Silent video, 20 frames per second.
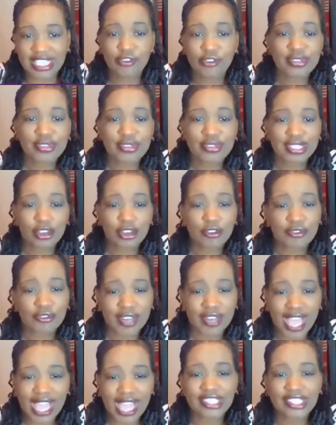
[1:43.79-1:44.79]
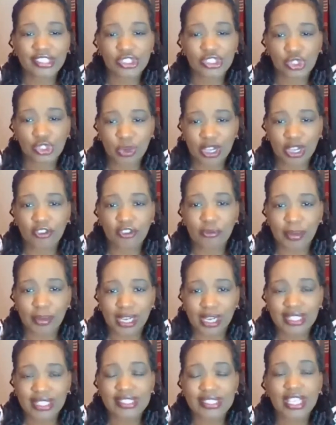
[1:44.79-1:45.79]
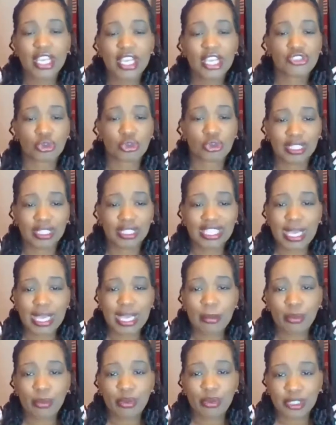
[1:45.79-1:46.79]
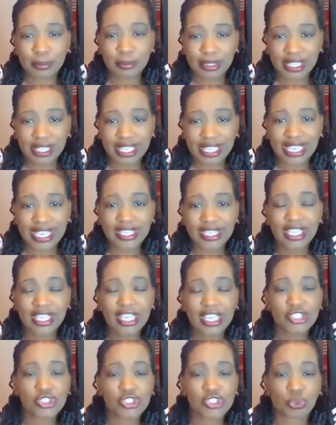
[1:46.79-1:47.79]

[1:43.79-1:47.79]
Give yourself 9 to 12 months to really come up with a plan,